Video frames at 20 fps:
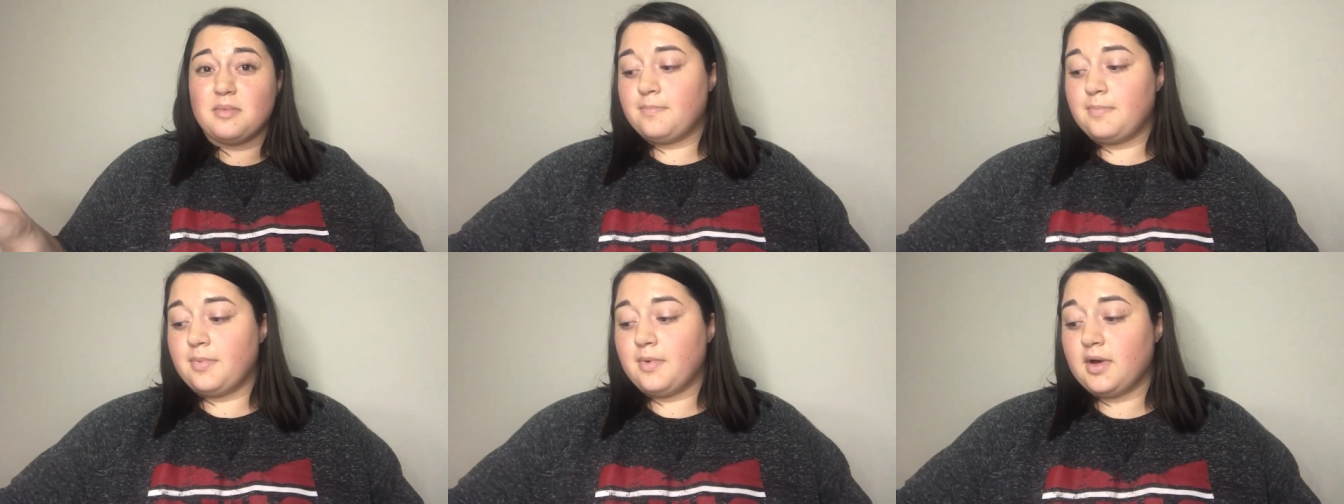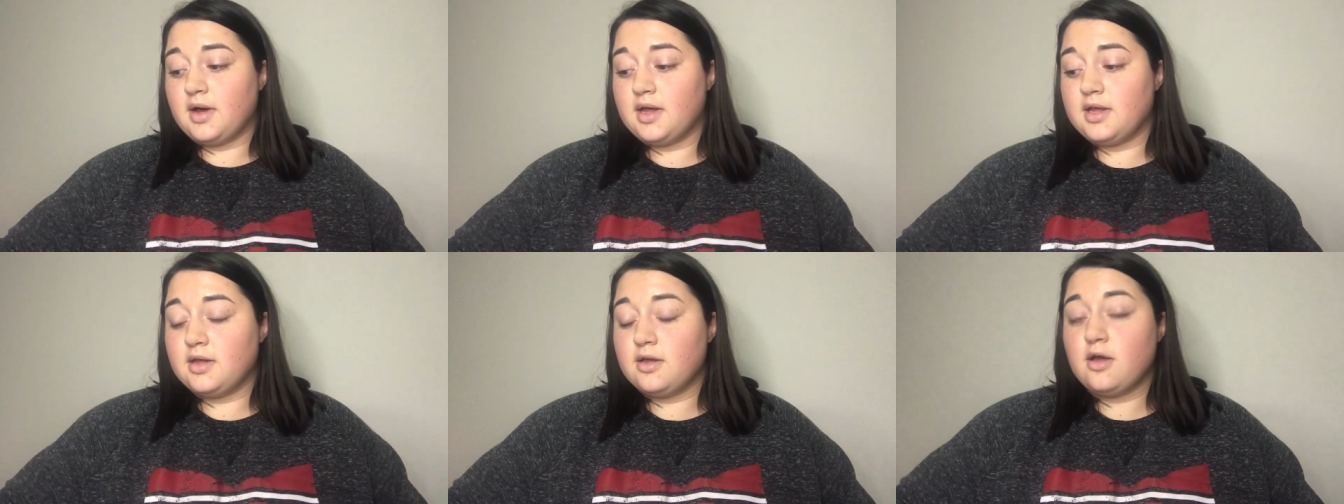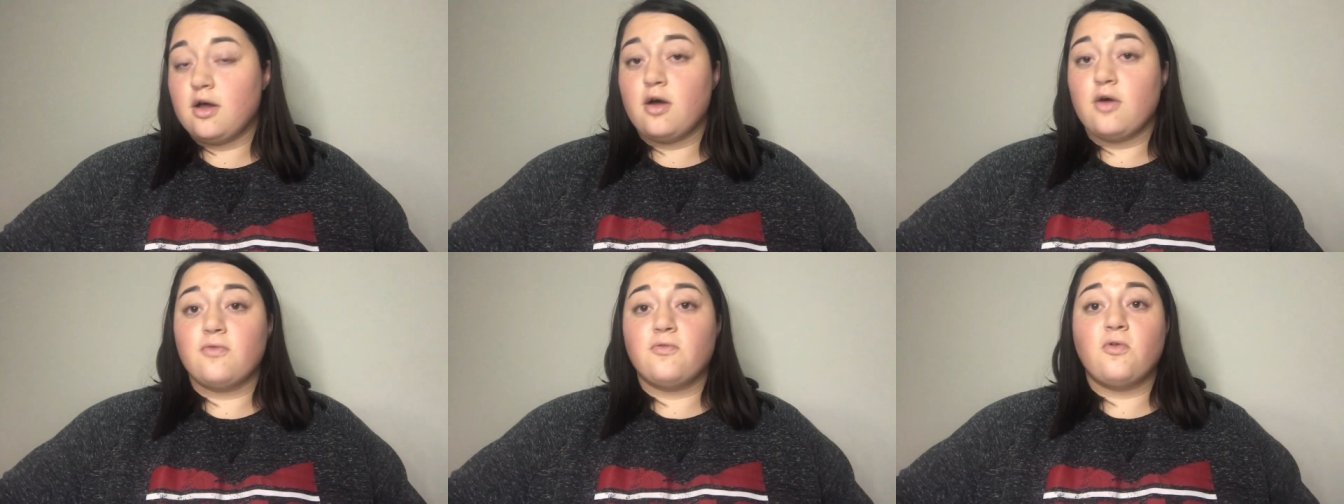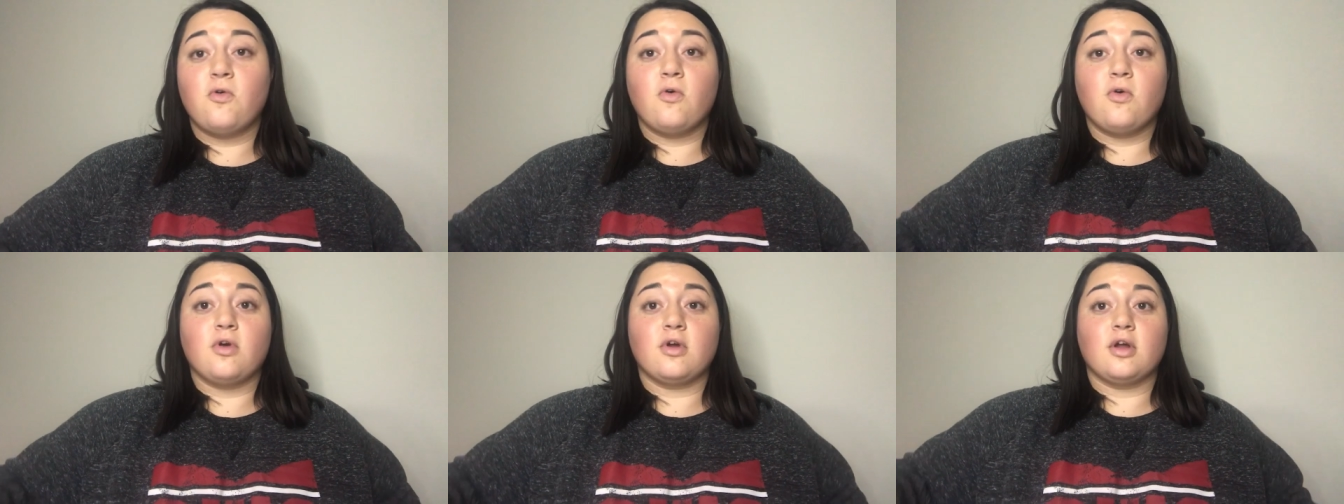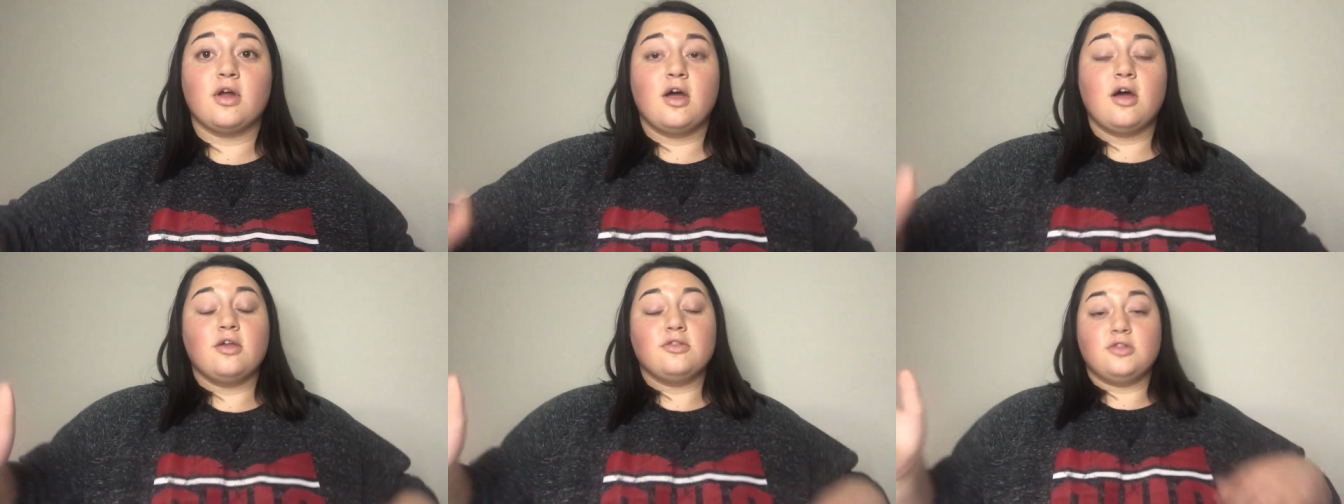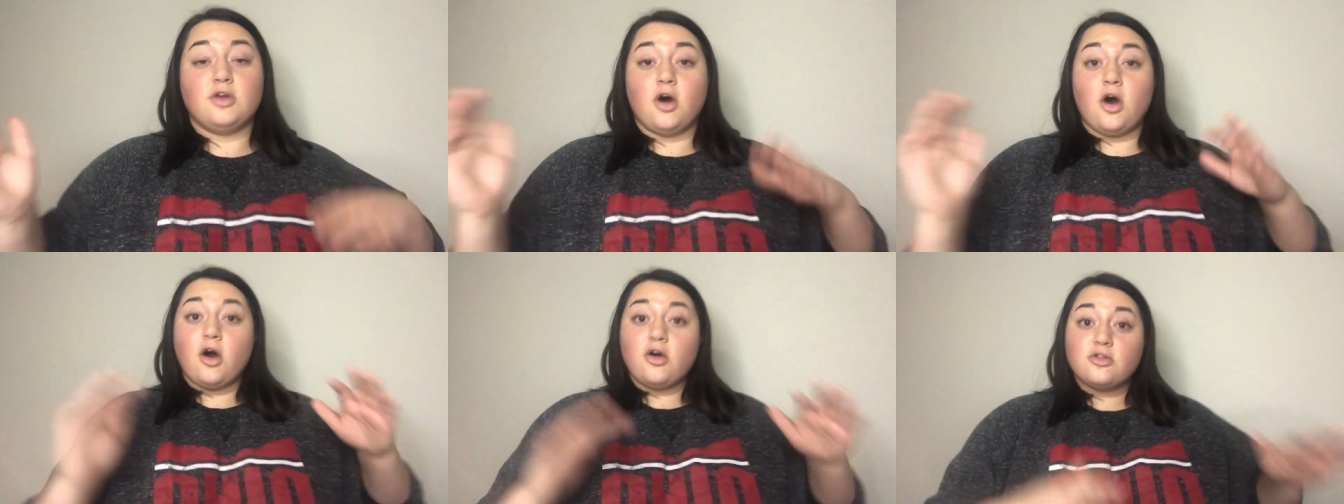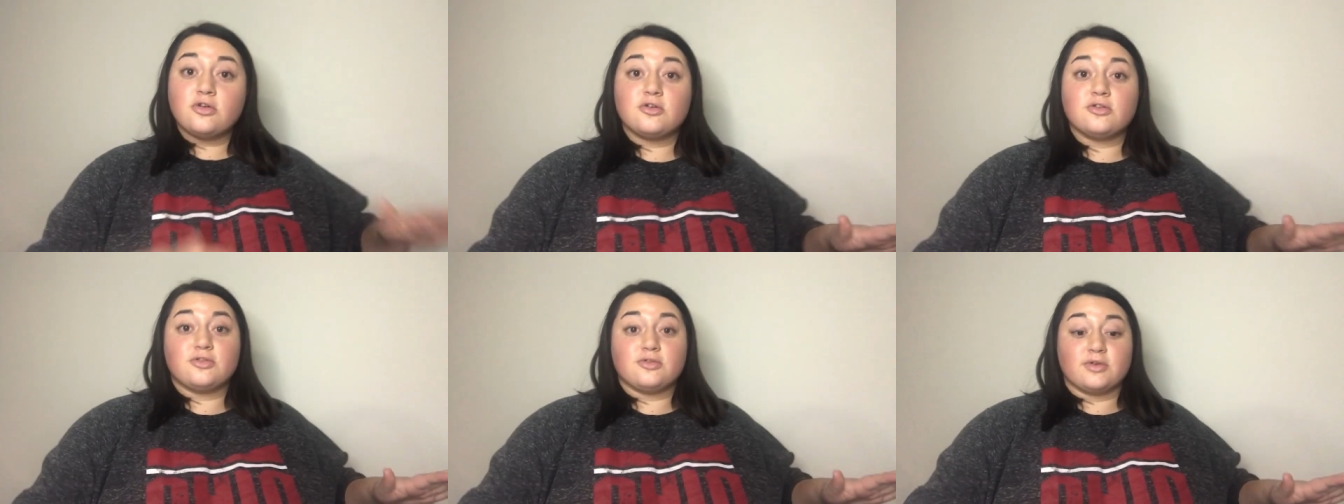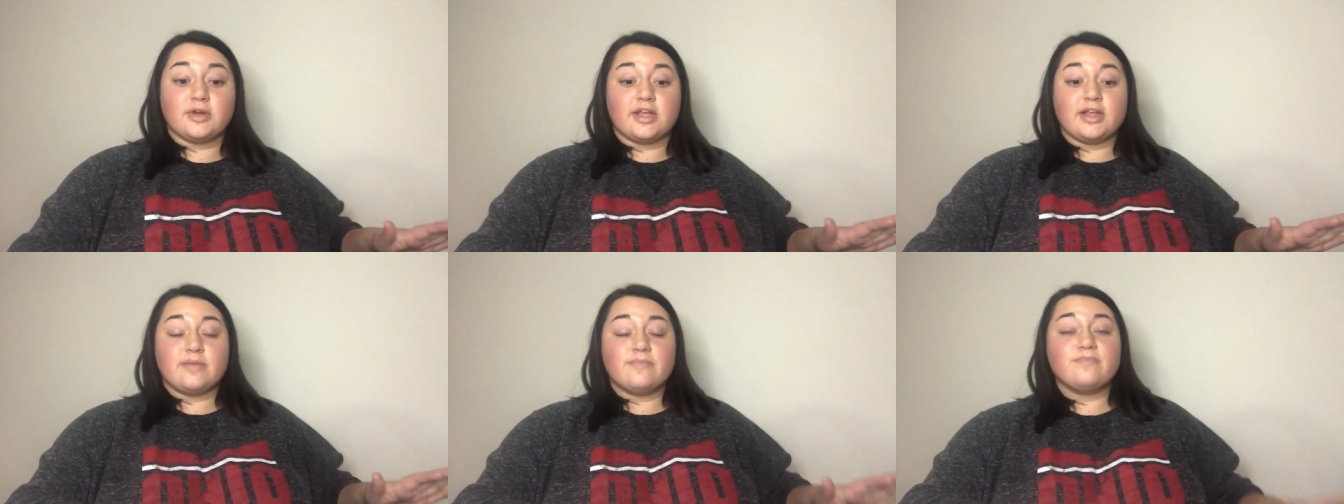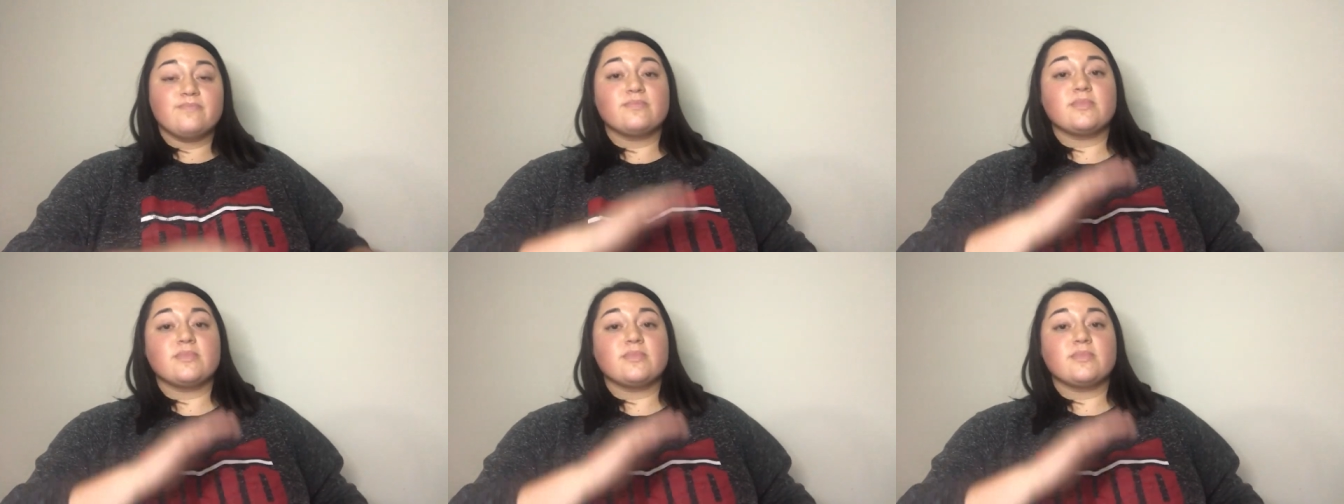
But for the other three,